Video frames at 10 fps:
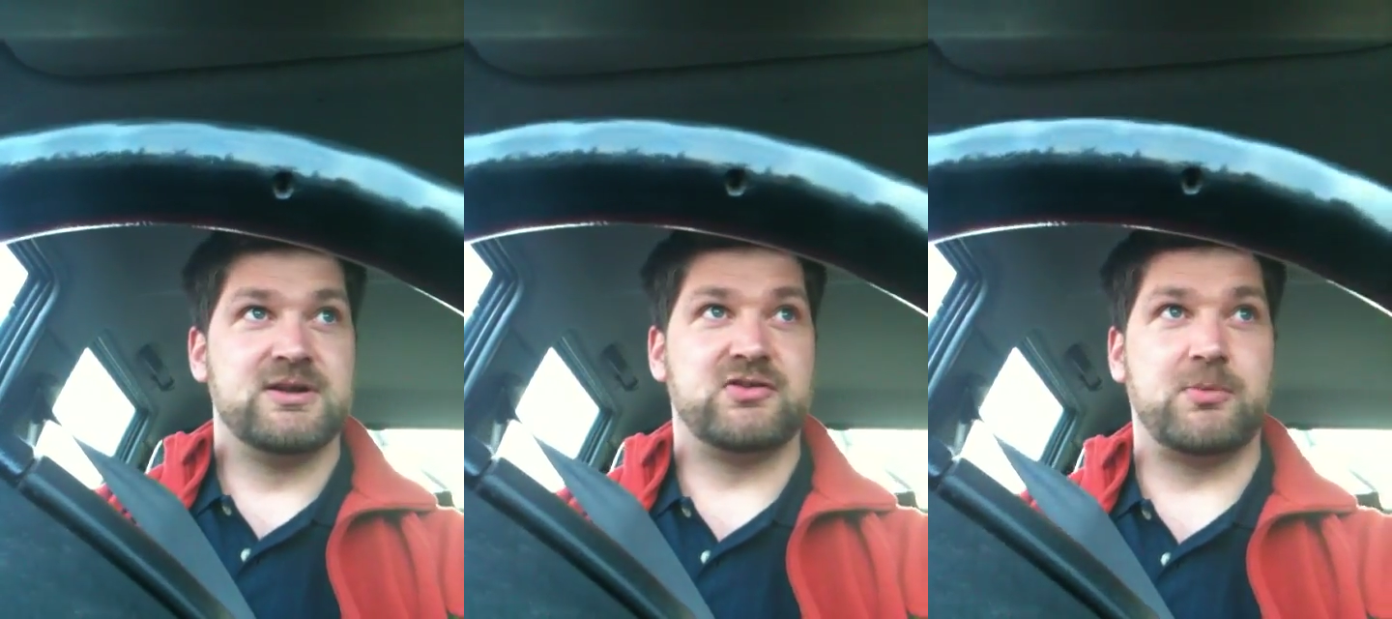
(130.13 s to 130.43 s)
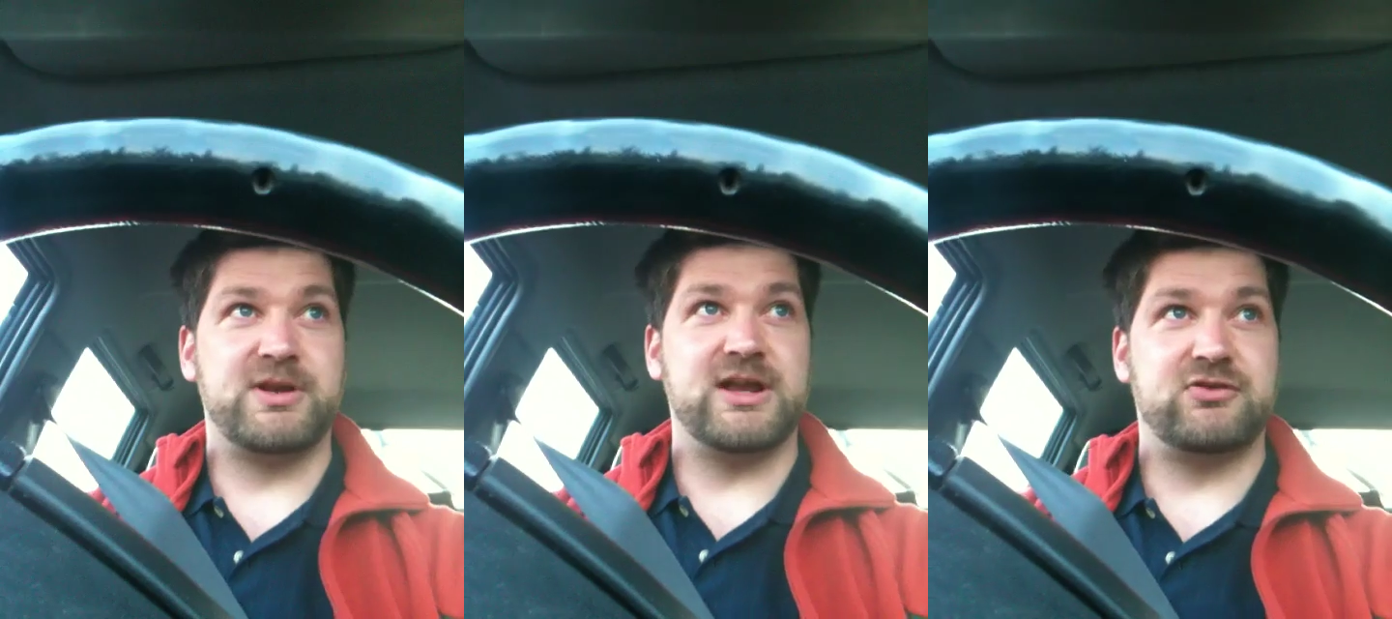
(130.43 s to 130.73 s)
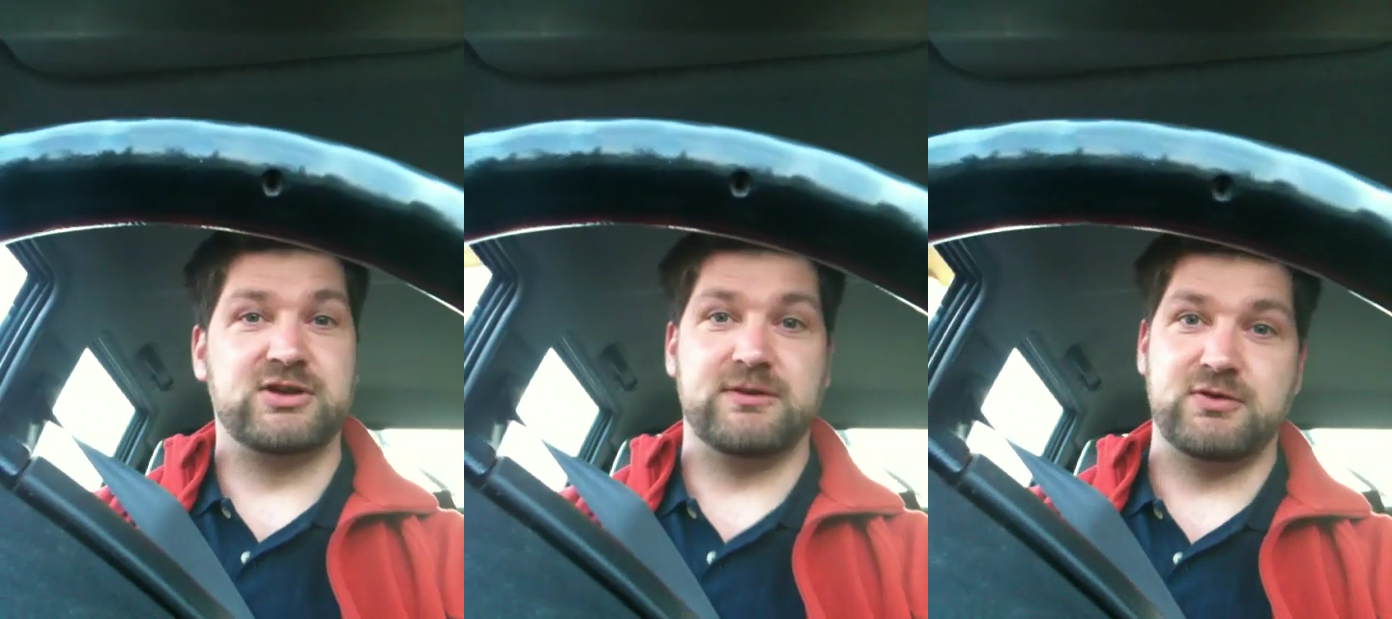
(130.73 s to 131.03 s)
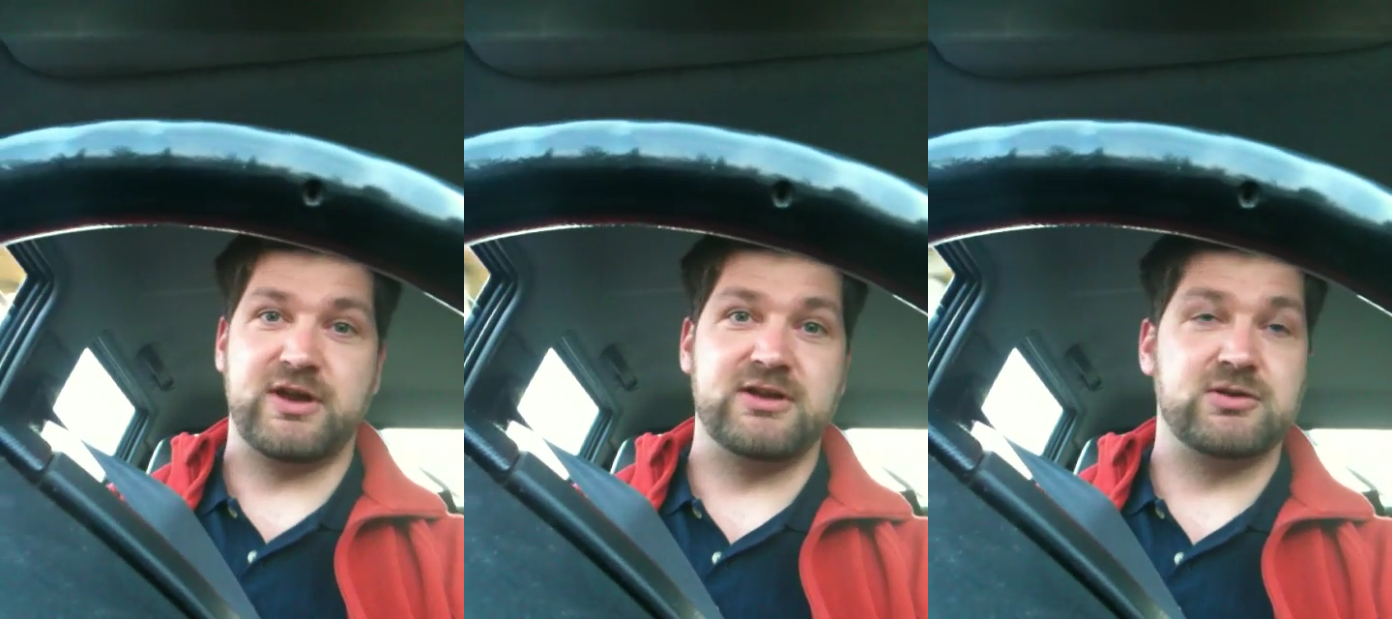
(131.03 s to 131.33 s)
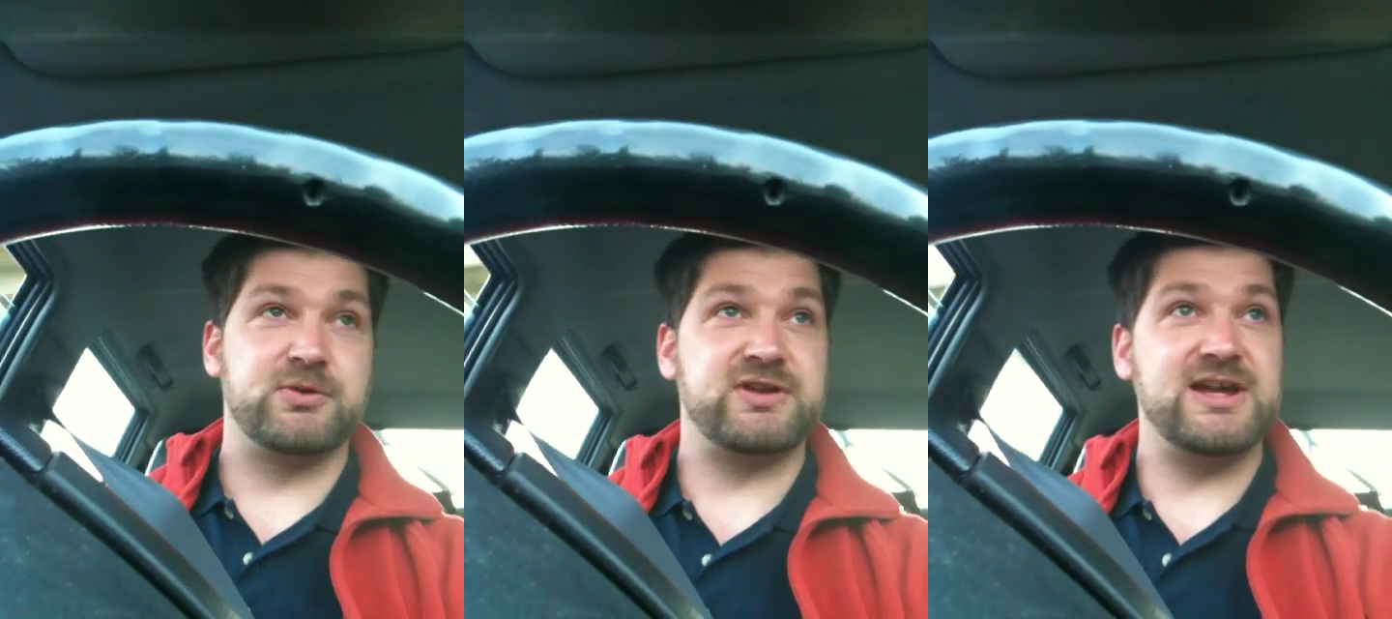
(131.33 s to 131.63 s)
Somebody has to give you their
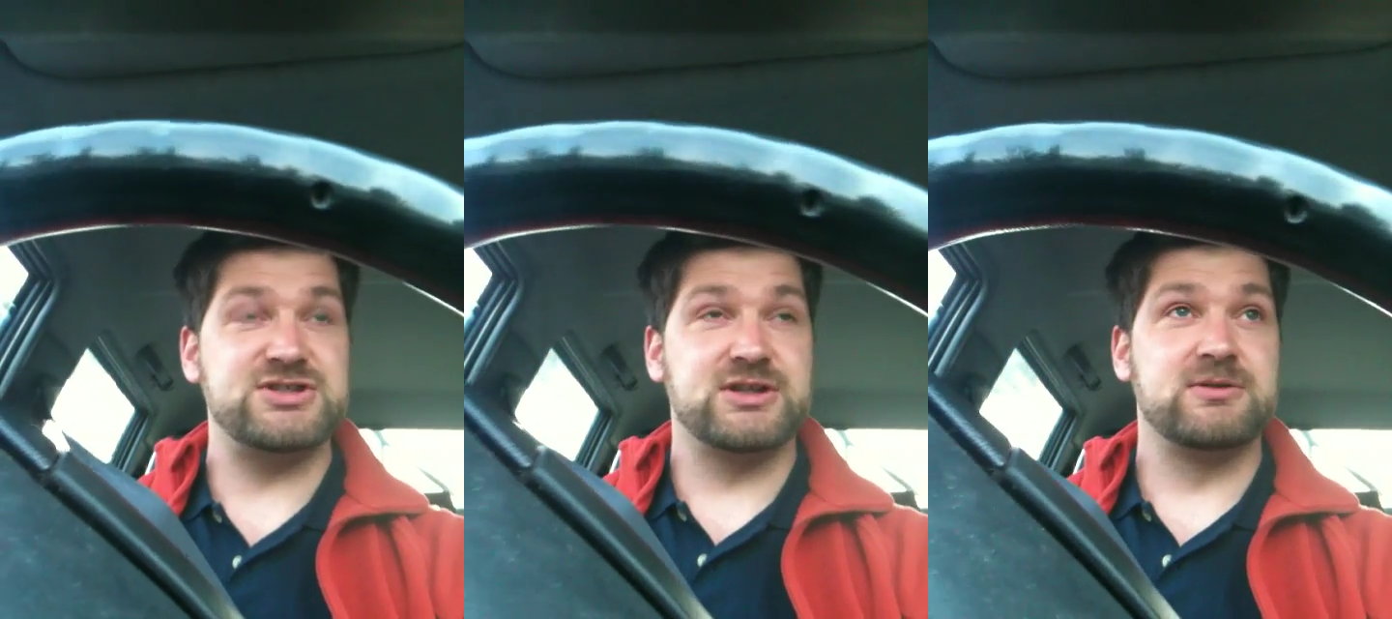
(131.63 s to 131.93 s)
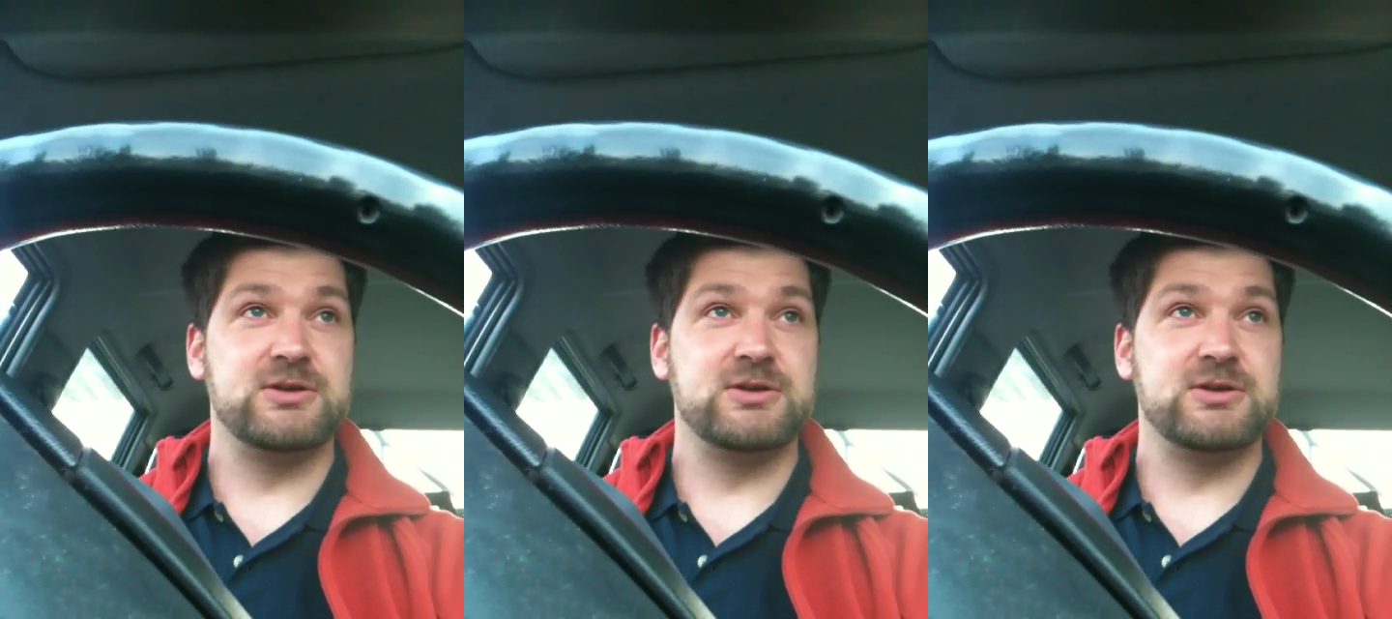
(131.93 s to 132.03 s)
interpretation.